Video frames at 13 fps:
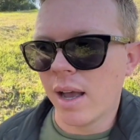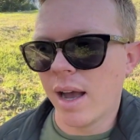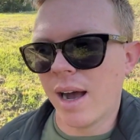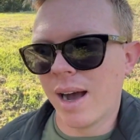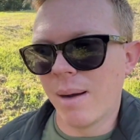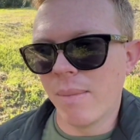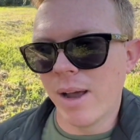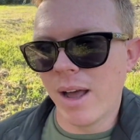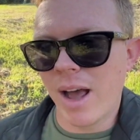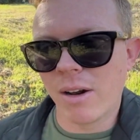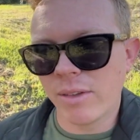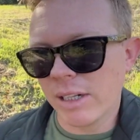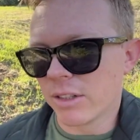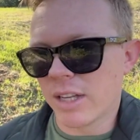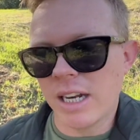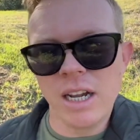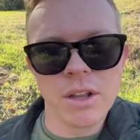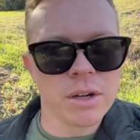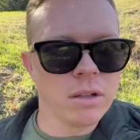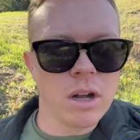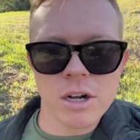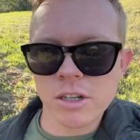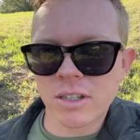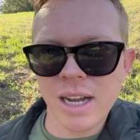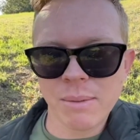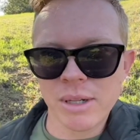I don't think there's any other launch
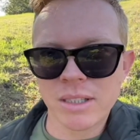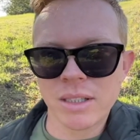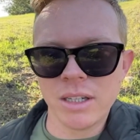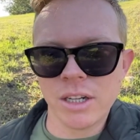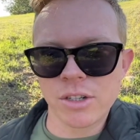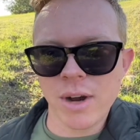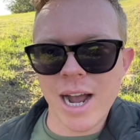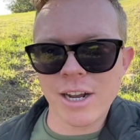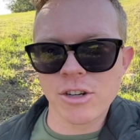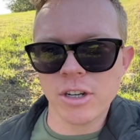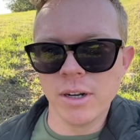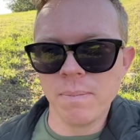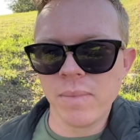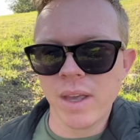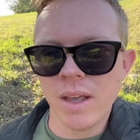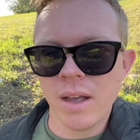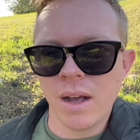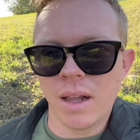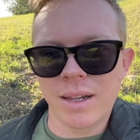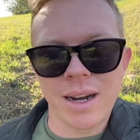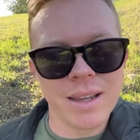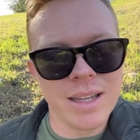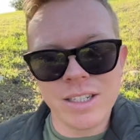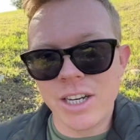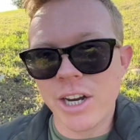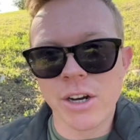segments in the attraction. A lot of the
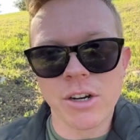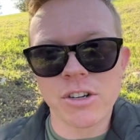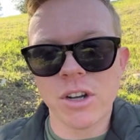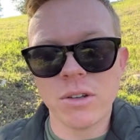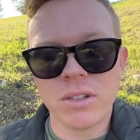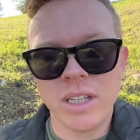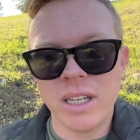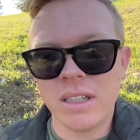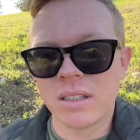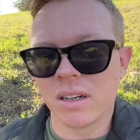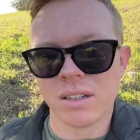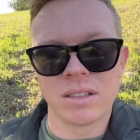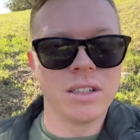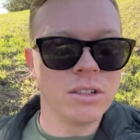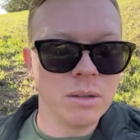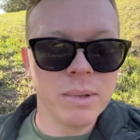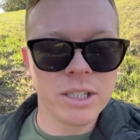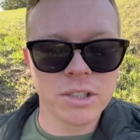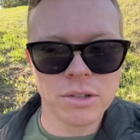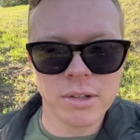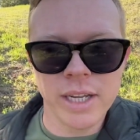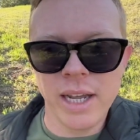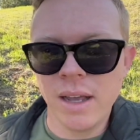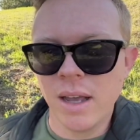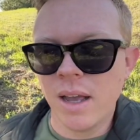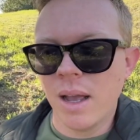interior show scenes are still a
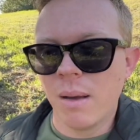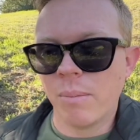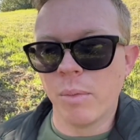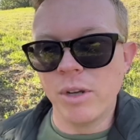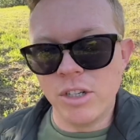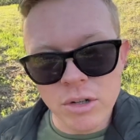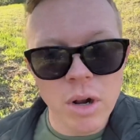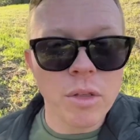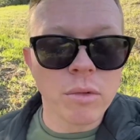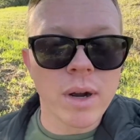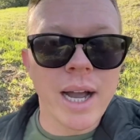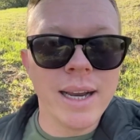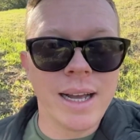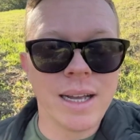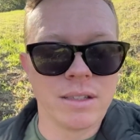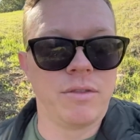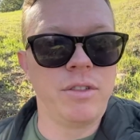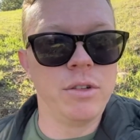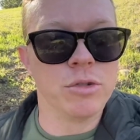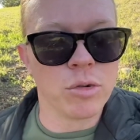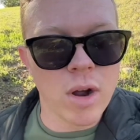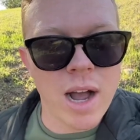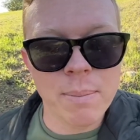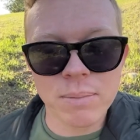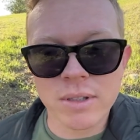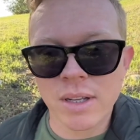mystery, but we do know the ride has a few
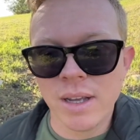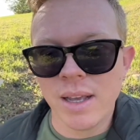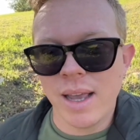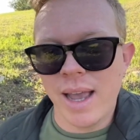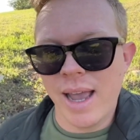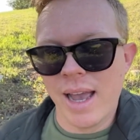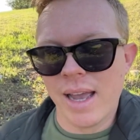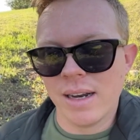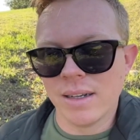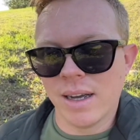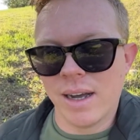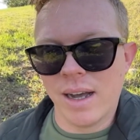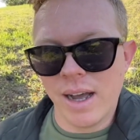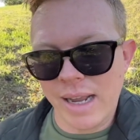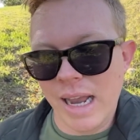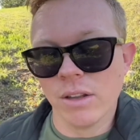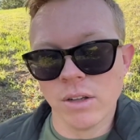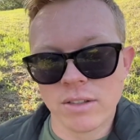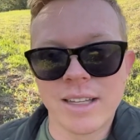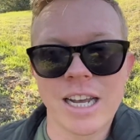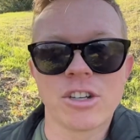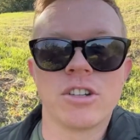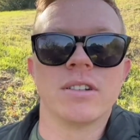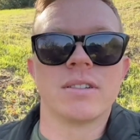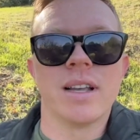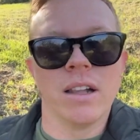drops, and again, those
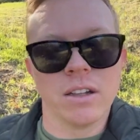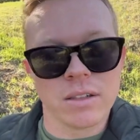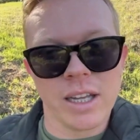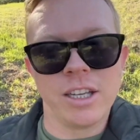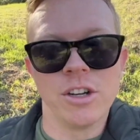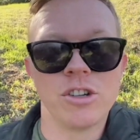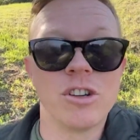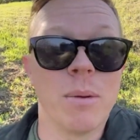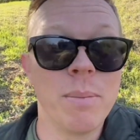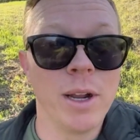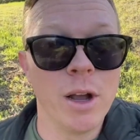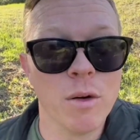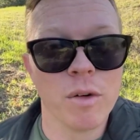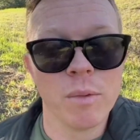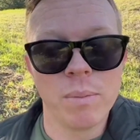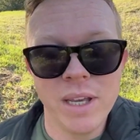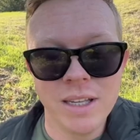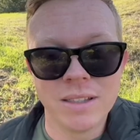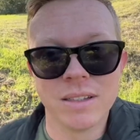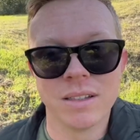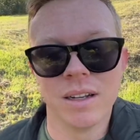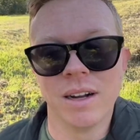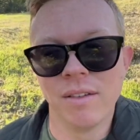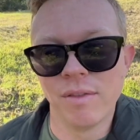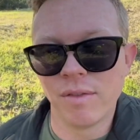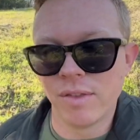sections that look like you're jumping over pieces
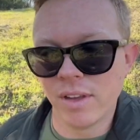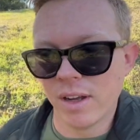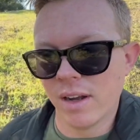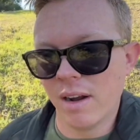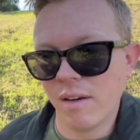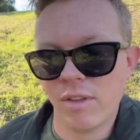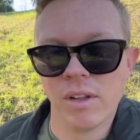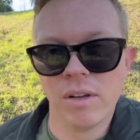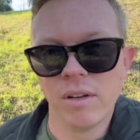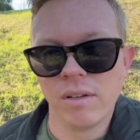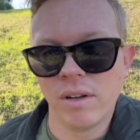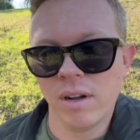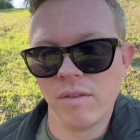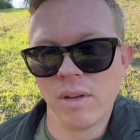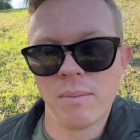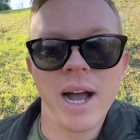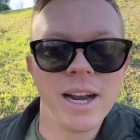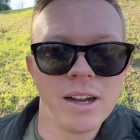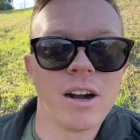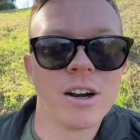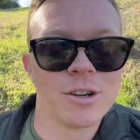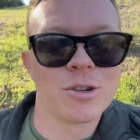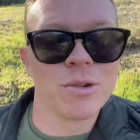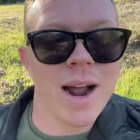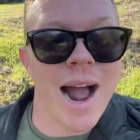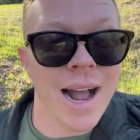of the minecart
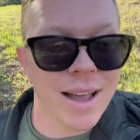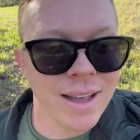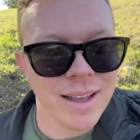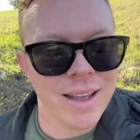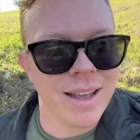track.